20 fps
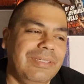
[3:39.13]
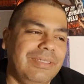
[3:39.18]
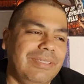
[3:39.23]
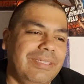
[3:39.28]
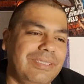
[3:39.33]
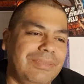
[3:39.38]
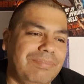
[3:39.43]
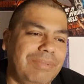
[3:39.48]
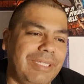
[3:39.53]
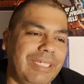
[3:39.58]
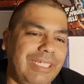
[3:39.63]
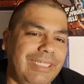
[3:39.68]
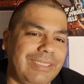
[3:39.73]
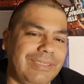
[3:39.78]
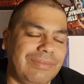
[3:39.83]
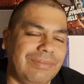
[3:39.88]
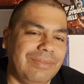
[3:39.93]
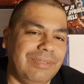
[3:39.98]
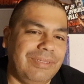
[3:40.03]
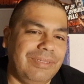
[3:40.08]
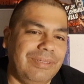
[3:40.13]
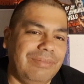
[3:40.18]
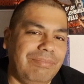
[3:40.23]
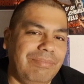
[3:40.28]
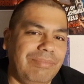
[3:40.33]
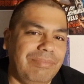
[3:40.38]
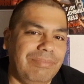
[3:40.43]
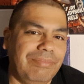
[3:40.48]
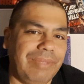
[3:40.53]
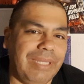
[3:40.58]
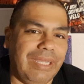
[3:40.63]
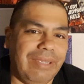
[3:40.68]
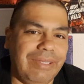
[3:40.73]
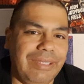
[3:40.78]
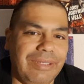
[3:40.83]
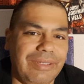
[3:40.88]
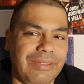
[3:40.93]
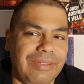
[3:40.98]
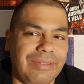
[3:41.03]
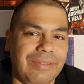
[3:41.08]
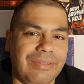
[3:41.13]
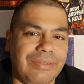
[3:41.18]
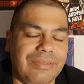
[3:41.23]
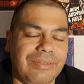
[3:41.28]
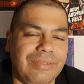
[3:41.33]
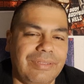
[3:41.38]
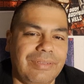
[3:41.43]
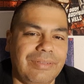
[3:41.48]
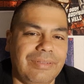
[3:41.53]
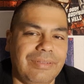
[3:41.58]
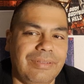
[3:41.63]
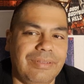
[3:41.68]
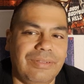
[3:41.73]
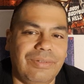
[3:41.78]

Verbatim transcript: this place where you can bury a,